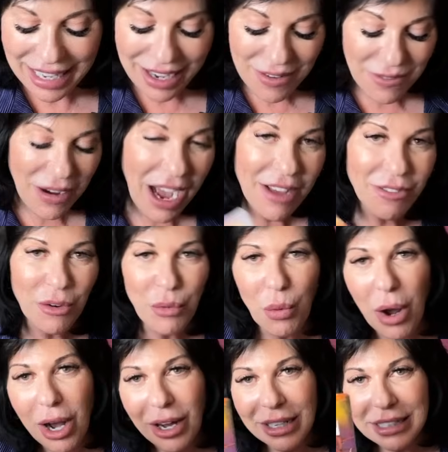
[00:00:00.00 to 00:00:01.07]
Five of
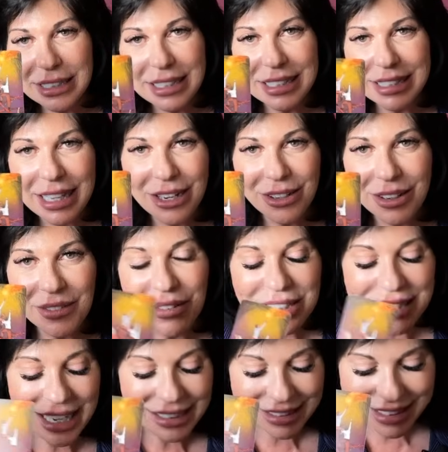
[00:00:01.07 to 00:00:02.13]
Wands in the center of the
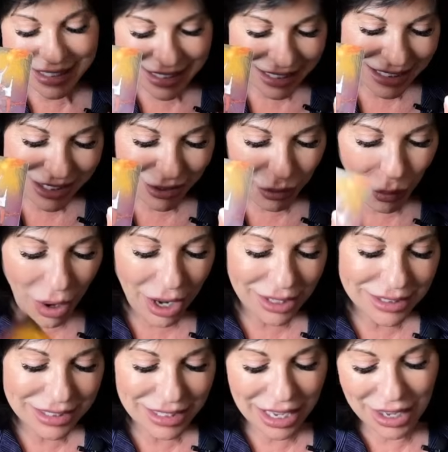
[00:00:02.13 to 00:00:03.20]
deck. The Six of
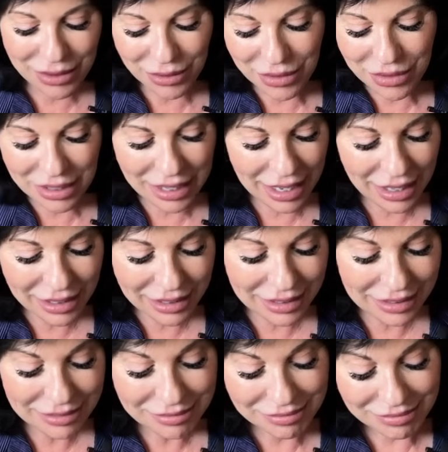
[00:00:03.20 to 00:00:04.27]
Wands under the deck.
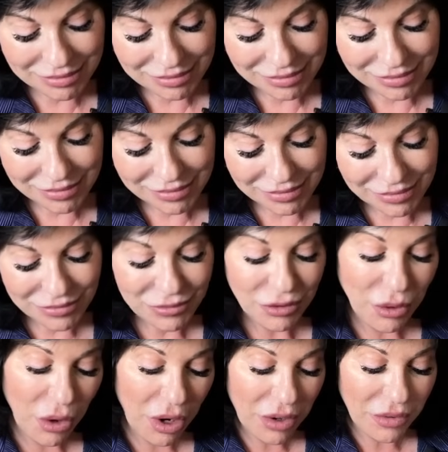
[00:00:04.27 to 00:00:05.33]

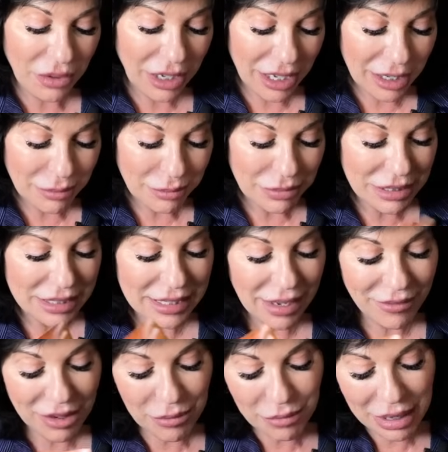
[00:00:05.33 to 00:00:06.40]
Four of Cups,
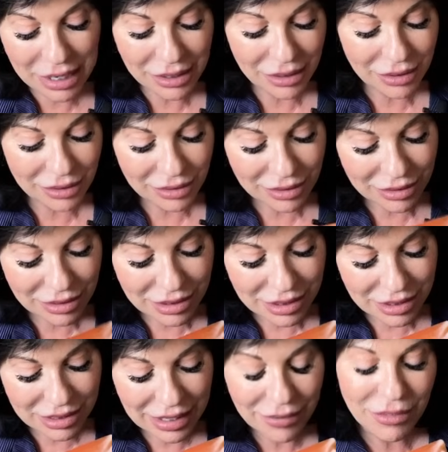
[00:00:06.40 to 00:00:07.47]
Seven of Pentacles,
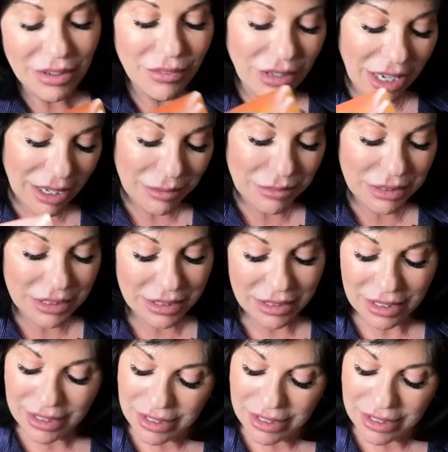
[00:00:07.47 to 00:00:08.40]
Seven of Cups.